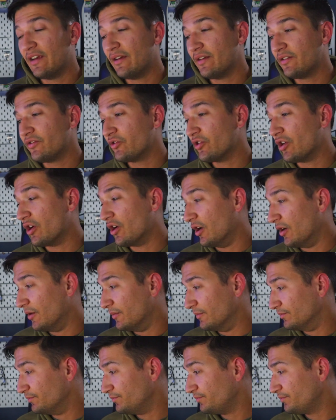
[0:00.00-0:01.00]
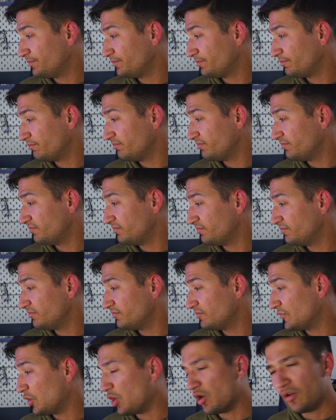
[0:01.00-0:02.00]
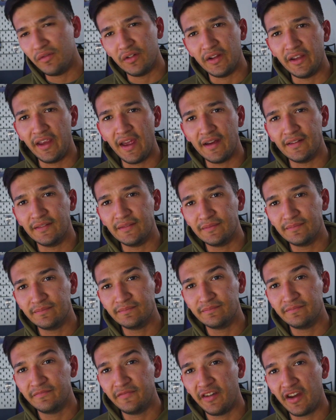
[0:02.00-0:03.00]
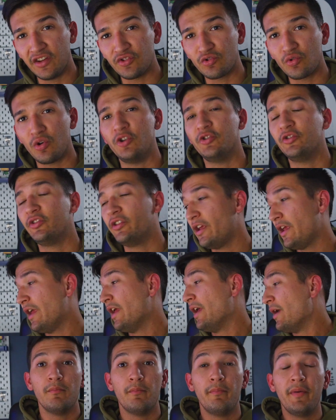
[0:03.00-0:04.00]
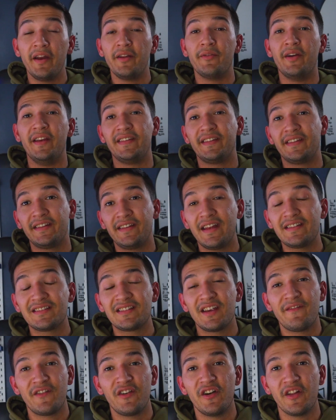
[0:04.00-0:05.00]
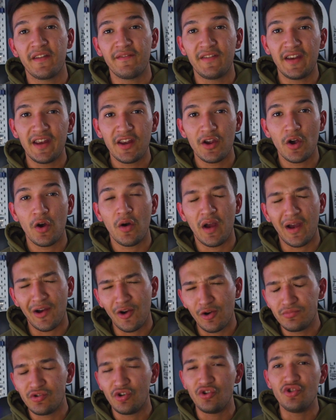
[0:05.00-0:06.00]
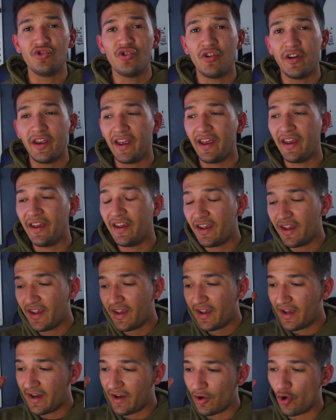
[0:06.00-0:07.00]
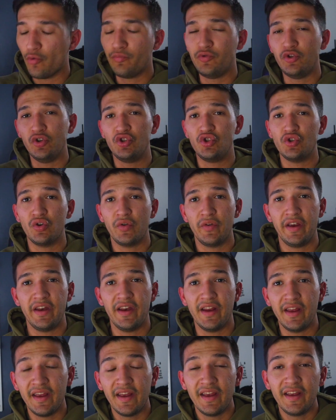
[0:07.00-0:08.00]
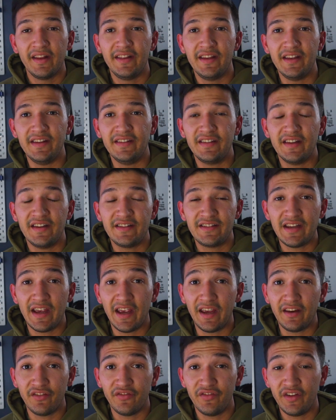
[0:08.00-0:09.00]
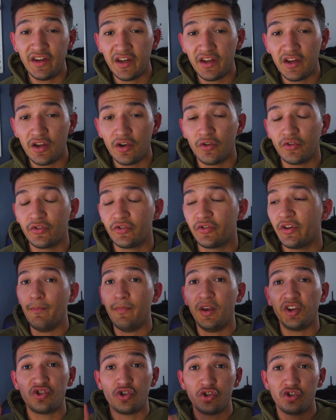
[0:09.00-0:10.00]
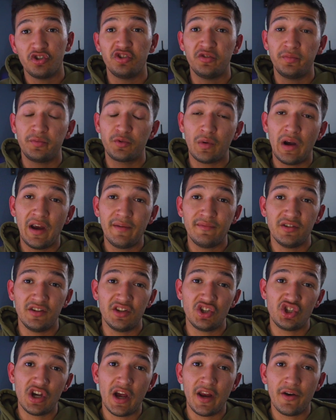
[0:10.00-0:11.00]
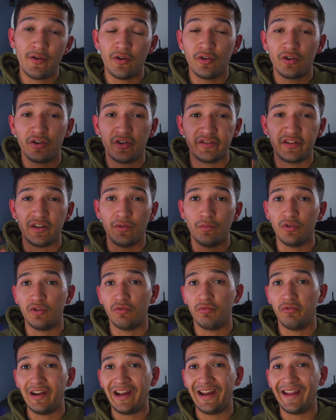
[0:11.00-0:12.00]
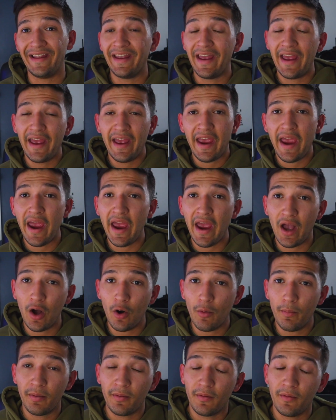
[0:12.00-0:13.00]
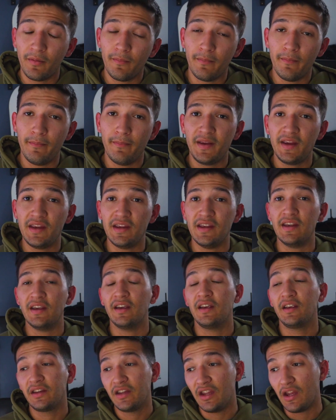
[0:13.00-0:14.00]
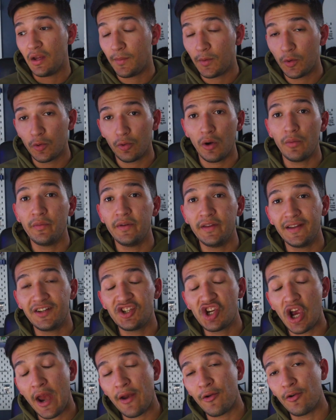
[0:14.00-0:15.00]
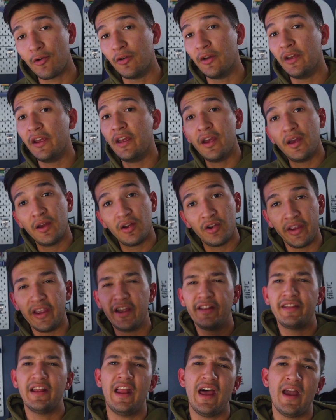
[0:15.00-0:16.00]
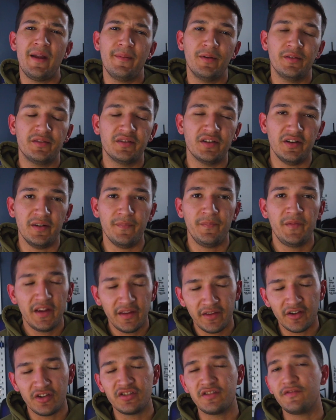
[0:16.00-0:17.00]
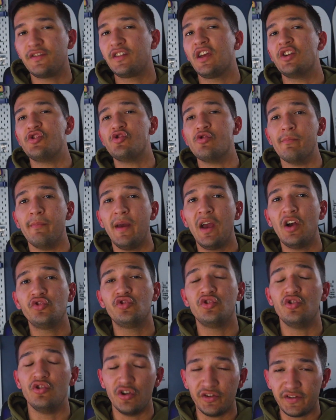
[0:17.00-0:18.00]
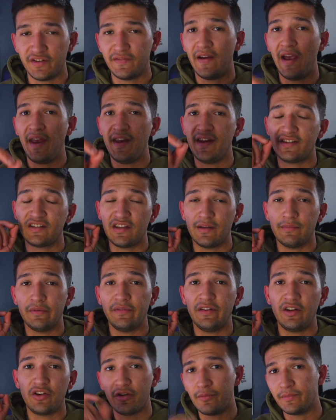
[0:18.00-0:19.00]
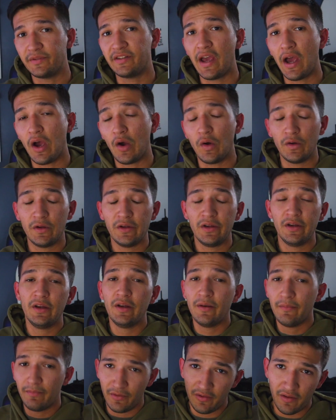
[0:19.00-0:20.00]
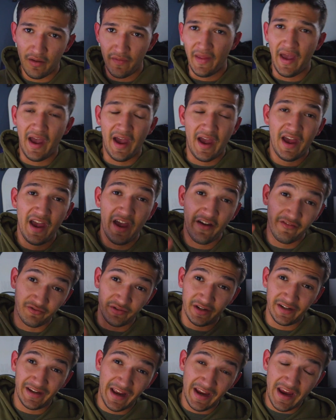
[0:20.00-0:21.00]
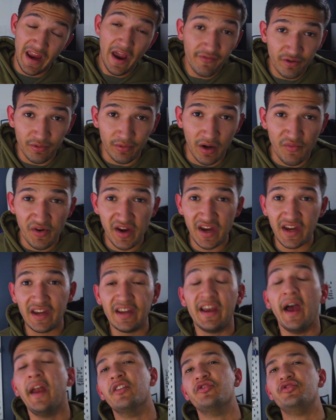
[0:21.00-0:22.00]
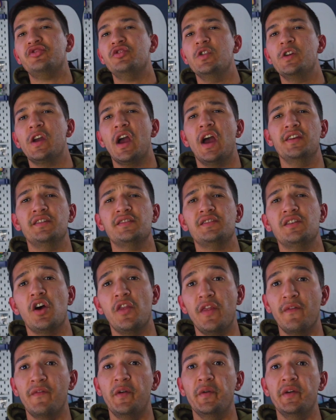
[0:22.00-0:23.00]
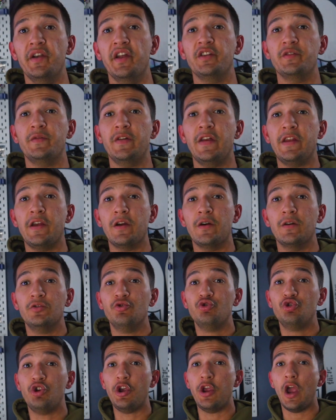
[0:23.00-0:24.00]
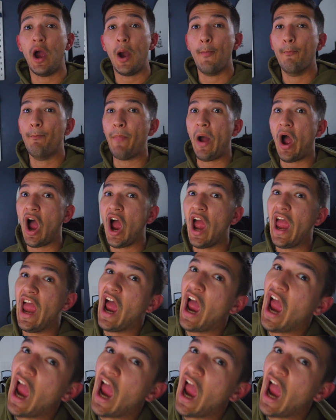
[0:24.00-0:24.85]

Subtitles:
So hopefully, yeah, fingers crossed. But anyways, that's it for another video. I hope you enjoy it, and I hope you're enjoying these tech videos. Make sure to subscribe to the channel, because it will really help me keep growing the channel. Hit the like button, hit the notification bell so you're notified next time a video comes out. But other than that, have a great day, have a great week, and I'll see you guys on the very next video. See ya, bye.